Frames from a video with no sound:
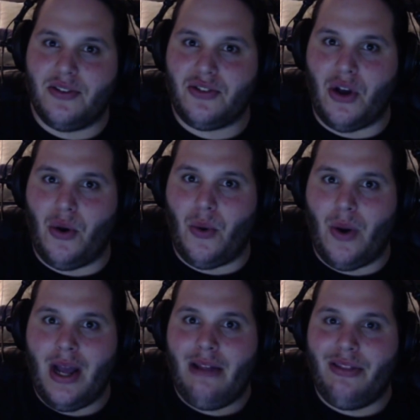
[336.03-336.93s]
So
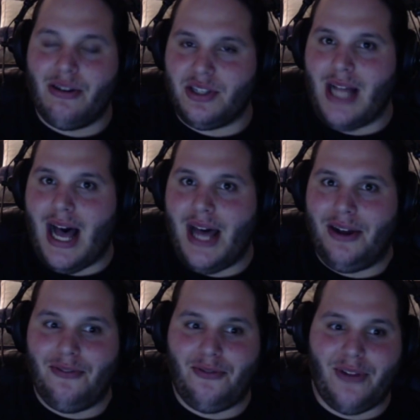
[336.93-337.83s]
there's a lot
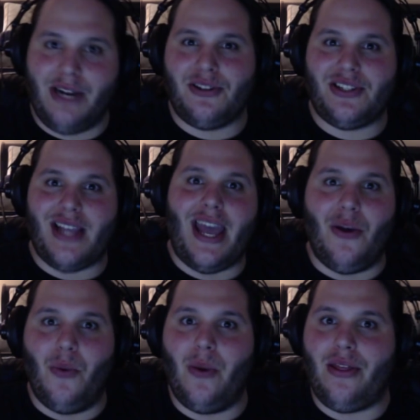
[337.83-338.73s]
of hearsay
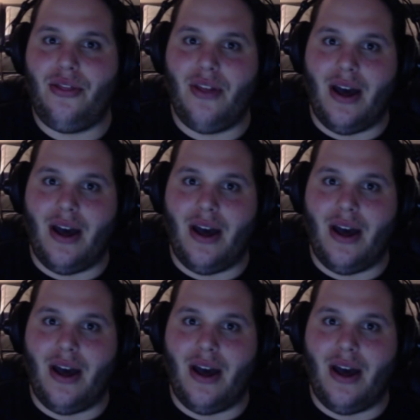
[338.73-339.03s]
with,